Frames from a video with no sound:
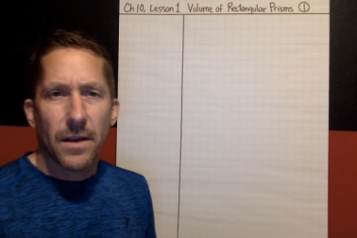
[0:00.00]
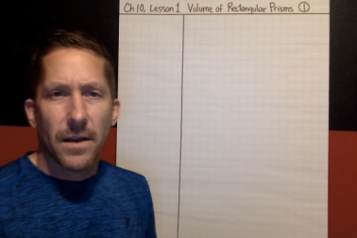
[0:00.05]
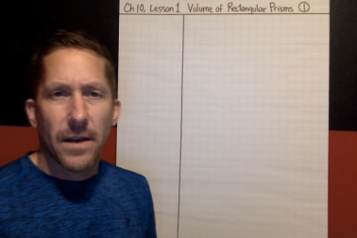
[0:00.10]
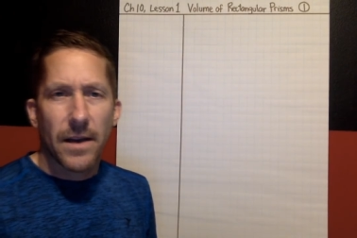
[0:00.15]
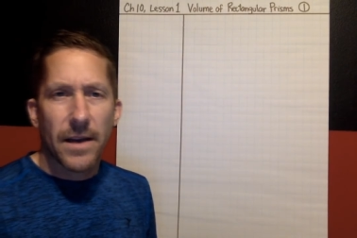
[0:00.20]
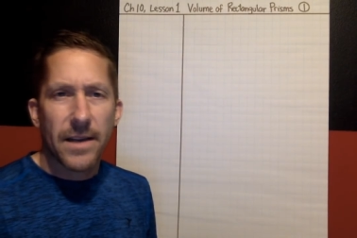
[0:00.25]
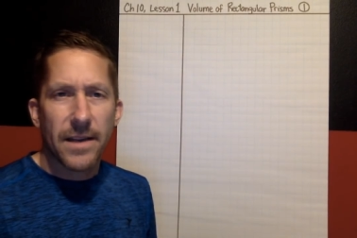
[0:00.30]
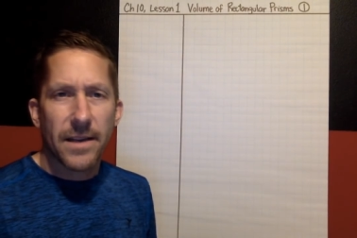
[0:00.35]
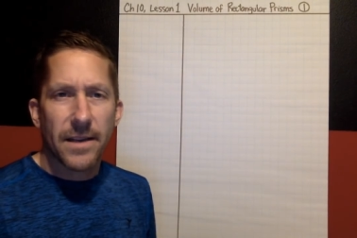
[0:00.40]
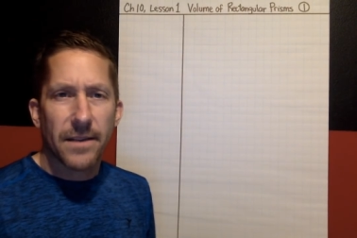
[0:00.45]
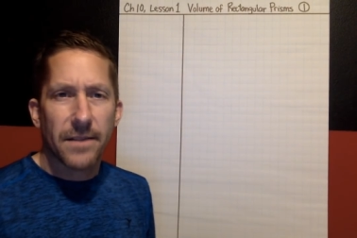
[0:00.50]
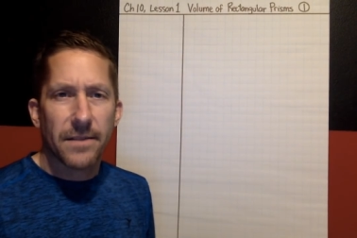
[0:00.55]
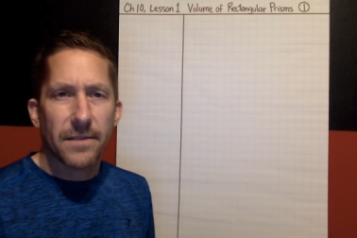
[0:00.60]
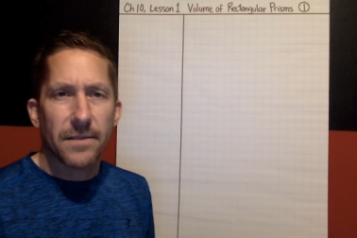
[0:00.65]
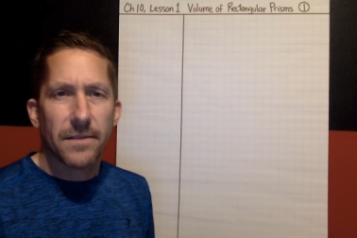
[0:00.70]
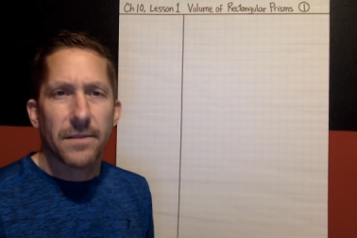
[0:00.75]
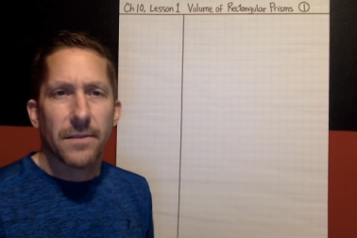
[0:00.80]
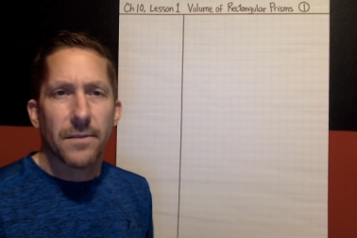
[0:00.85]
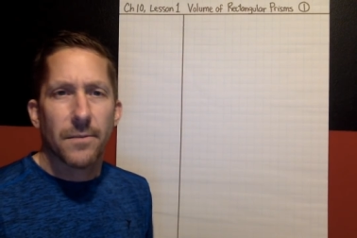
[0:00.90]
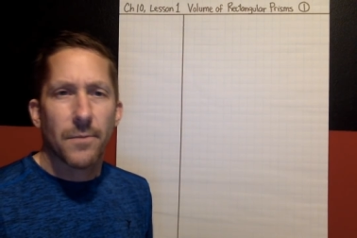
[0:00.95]
Hi,
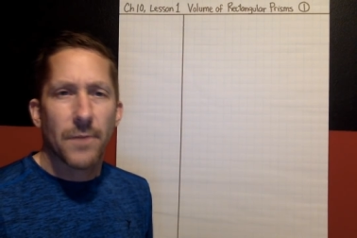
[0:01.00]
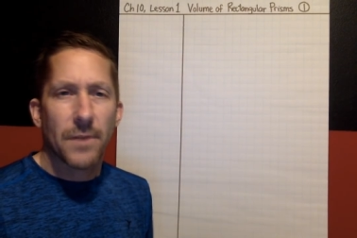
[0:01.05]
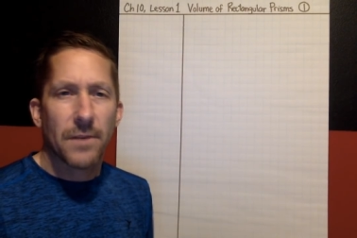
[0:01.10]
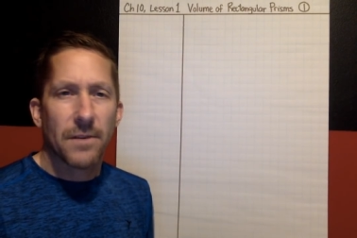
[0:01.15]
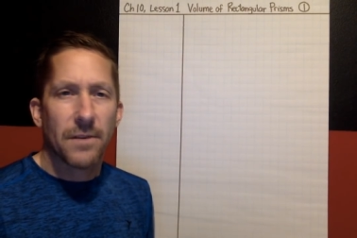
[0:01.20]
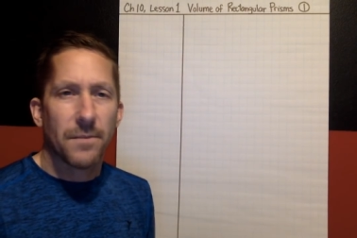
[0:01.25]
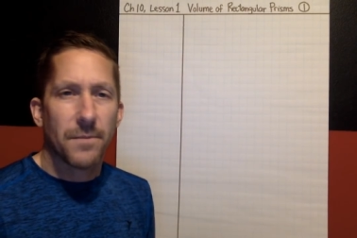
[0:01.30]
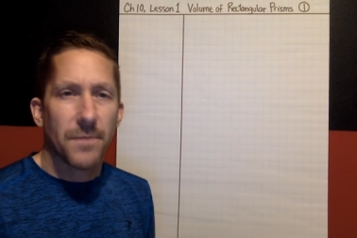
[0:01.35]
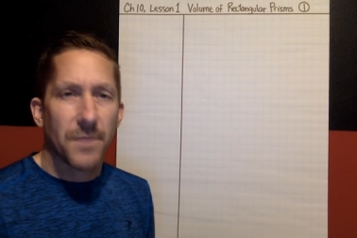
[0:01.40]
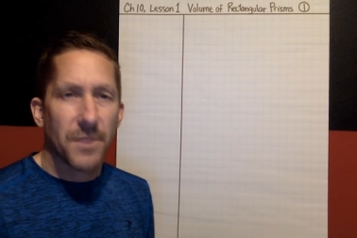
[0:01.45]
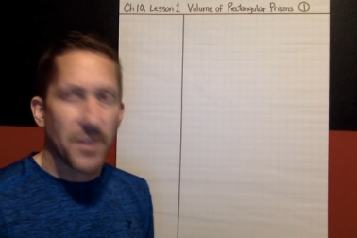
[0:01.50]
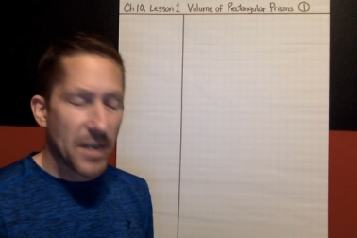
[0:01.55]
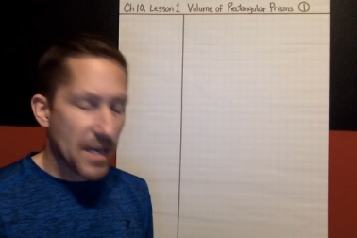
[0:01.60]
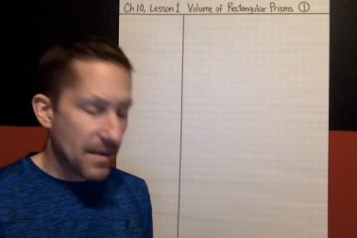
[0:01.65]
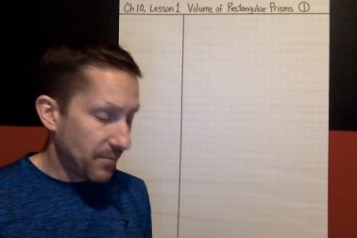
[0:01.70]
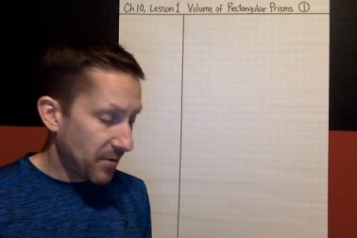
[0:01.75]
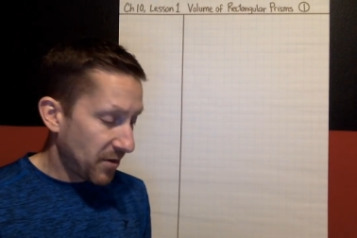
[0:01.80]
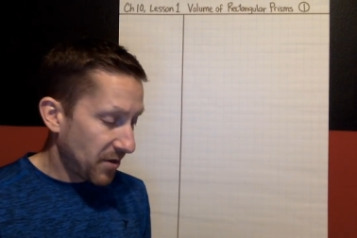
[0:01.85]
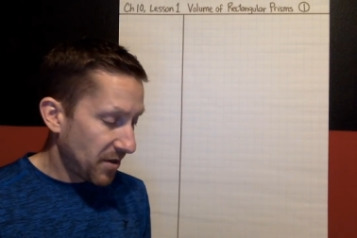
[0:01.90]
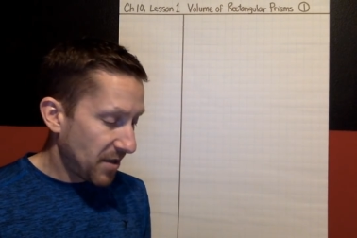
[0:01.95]
kids. Welcome to
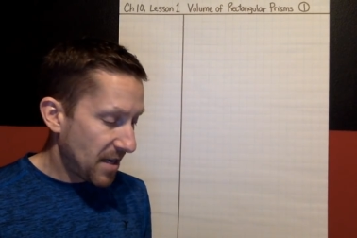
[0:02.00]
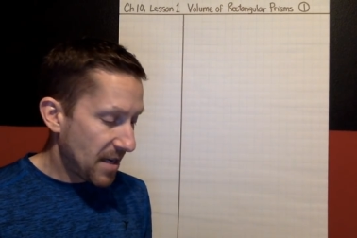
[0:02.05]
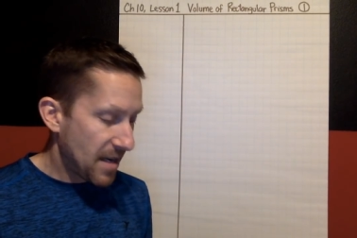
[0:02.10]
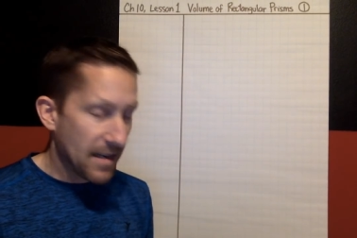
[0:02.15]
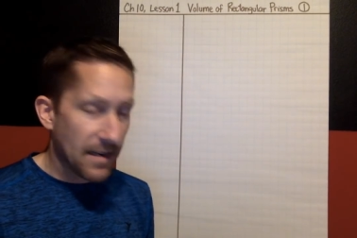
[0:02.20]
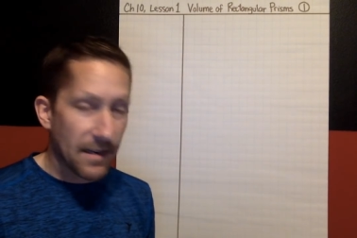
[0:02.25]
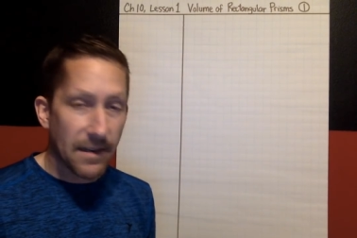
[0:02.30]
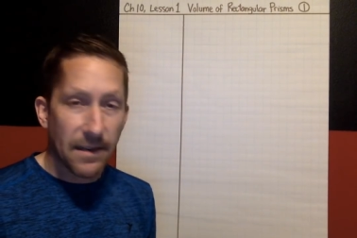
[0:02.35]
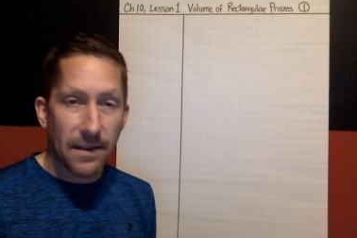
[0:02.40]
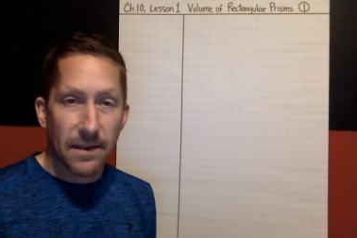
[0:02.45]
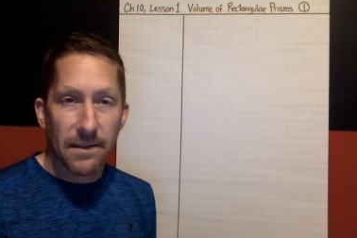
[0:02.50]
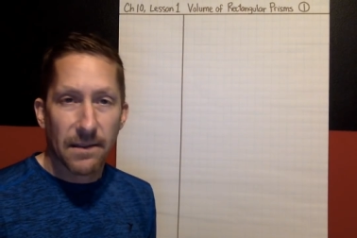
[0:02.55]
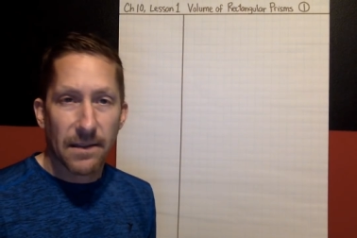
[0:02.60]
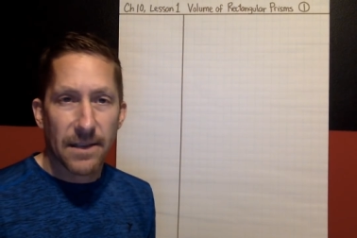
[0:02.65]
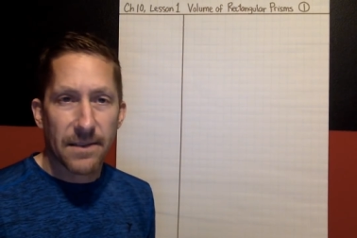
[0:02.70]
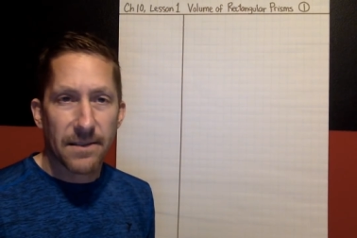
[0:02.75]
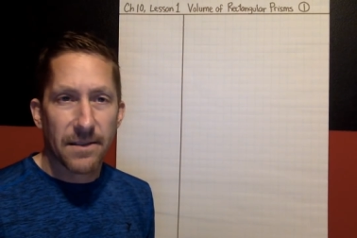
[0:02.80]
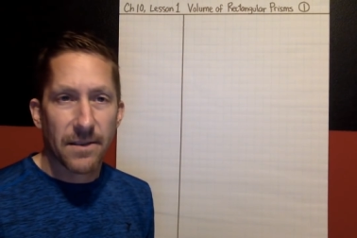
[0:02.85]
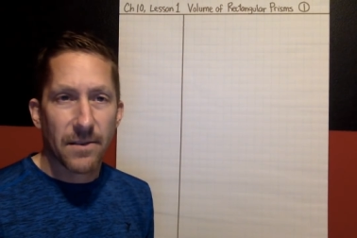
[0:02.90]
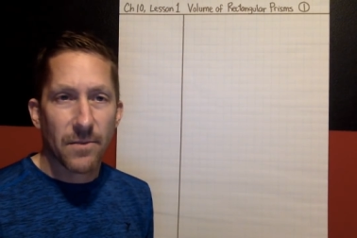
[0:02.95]
Chapter 10,
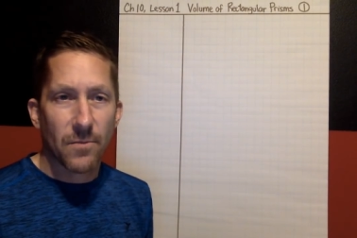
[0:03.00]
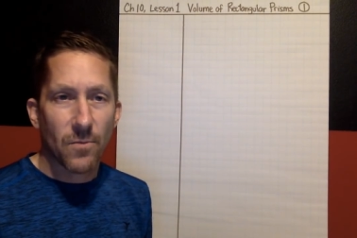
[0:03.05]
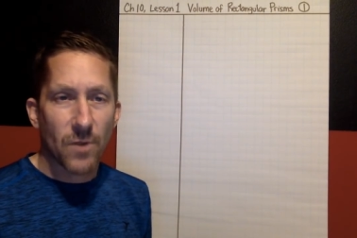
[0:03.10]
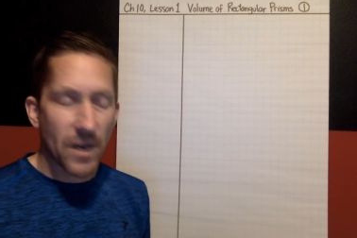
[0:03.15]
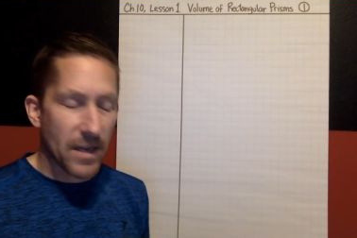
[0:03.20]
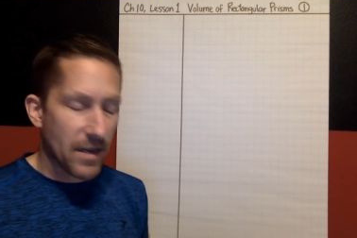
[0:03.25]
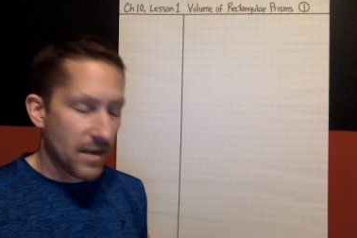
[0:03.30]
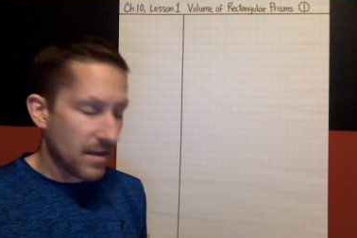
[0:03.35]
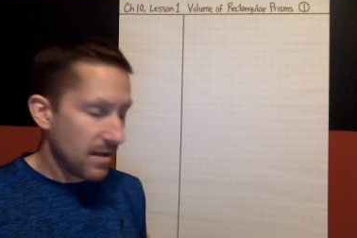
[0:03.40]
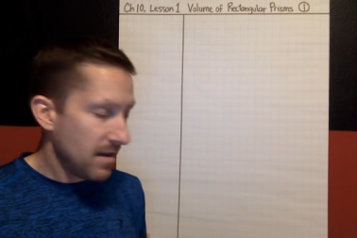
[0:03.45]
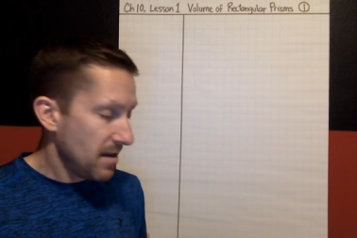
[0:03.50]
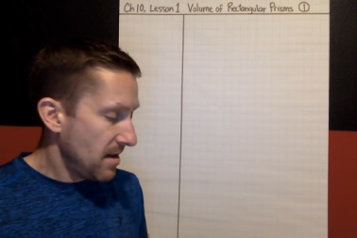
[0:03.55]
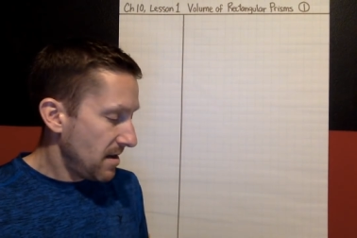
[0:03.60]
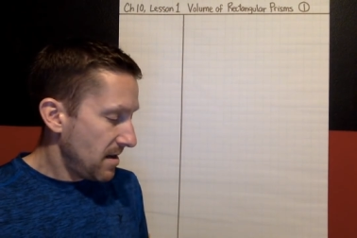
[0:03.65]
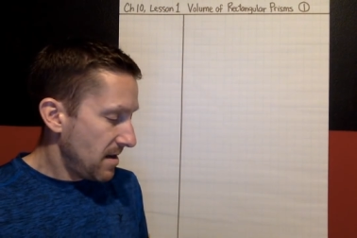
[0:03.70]
Lesson 1.